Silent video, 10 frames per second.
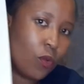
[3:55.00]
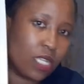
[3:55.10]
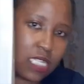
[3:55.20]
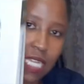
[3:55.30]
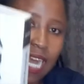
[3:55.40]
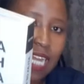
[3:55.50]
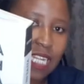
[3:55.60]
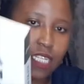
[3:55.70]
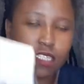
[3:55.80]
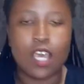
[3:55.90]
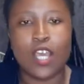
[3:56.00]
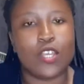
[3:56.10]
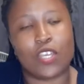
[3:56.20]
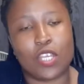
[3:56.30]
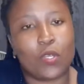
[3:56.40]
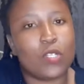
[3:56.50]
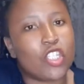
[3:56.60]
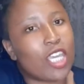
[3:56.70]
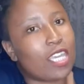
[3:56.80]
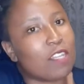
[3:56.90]
you want an atlas, you can go
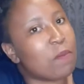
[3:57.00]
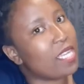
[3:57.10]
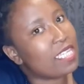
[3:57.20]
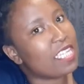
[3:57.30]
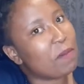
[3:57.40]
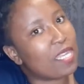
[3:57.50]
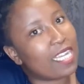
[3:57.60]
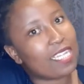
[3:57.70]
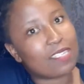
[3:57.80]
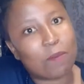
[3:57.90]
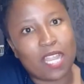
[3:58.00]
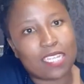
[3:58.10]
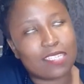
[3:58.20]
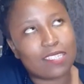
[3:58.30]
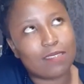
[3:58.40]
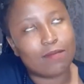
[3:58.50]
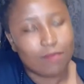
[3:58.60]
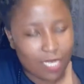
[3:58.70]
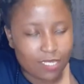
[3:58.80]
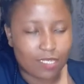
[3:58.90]
check at Medicine Medical Supplies.
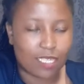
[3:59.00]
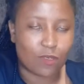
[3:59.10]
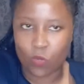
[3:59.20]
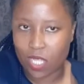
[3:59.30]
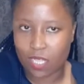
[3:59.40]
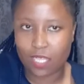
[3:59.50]
Yes, as well.